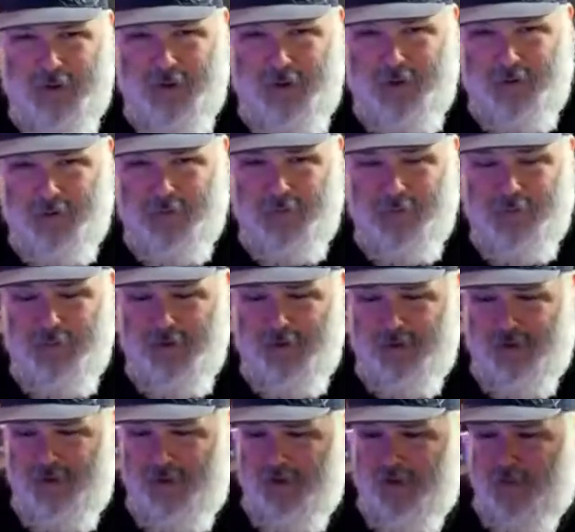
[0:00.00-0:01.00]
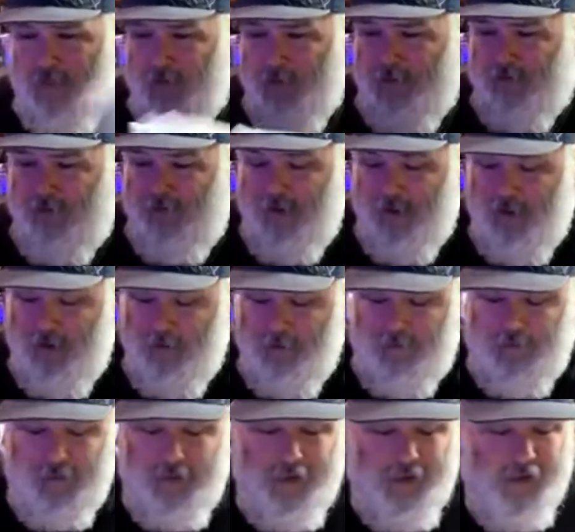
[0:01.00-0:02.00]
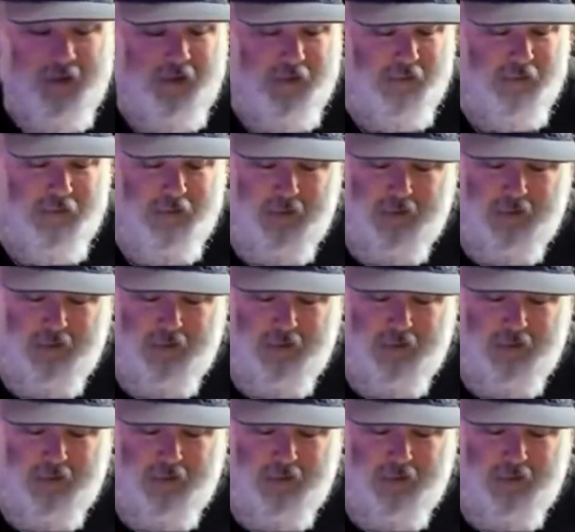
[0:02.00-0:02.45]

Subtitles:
you really with seeing those again.